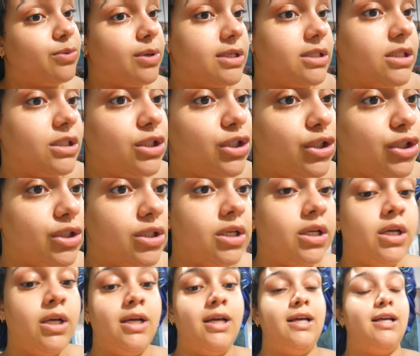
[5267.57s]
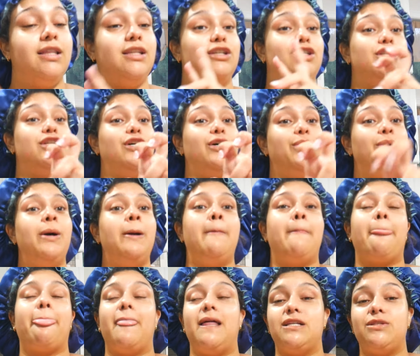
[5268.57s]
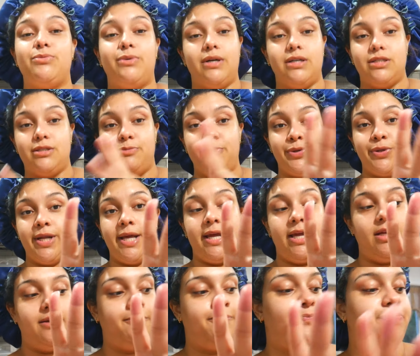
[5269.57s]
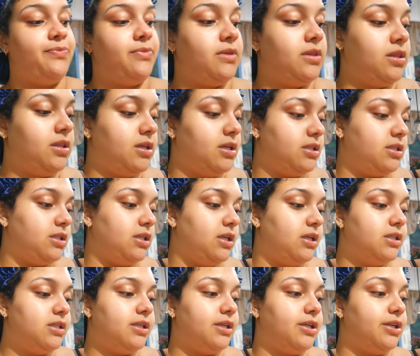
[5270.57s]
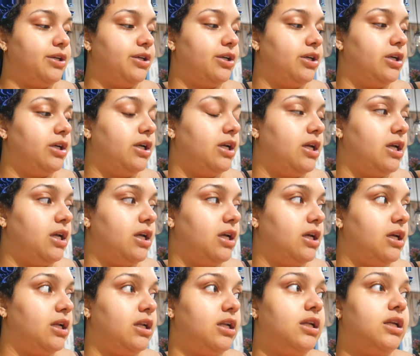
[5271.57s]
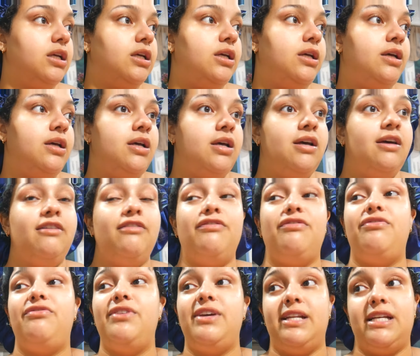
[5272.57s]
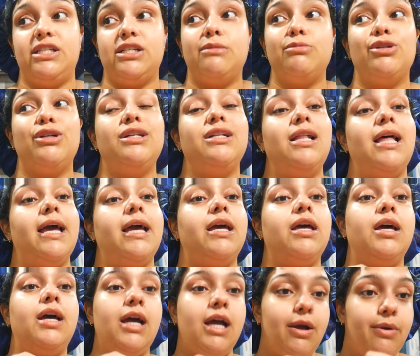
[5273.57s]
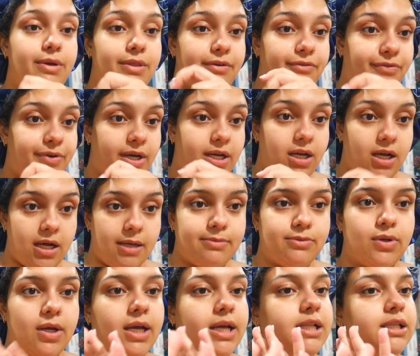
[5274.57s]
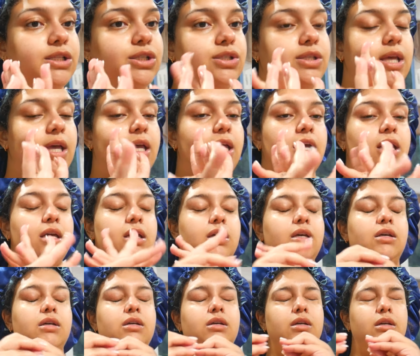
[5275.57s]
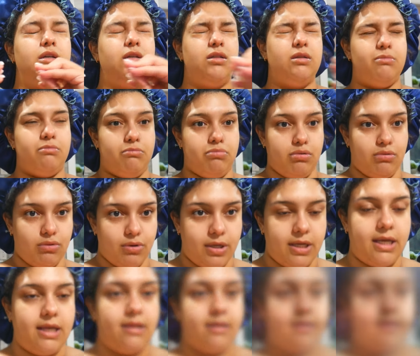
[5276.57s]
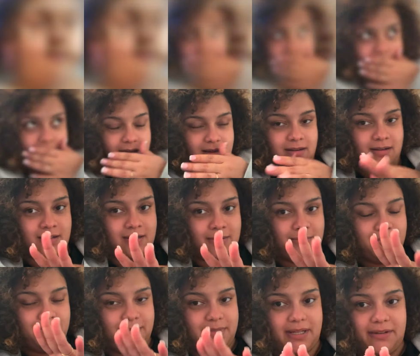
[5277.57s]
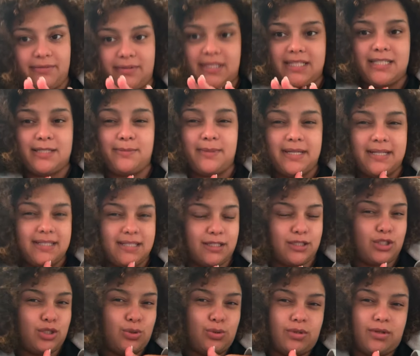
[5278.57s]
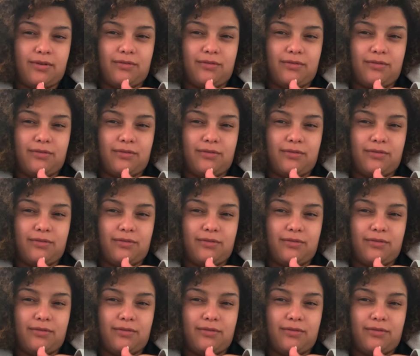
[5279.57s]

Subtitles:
watch the show. Let's watch Monet. Let's eat dinner and finish. I'm trying to like hurry the fuck up so I can just like breathe. If this makes it to the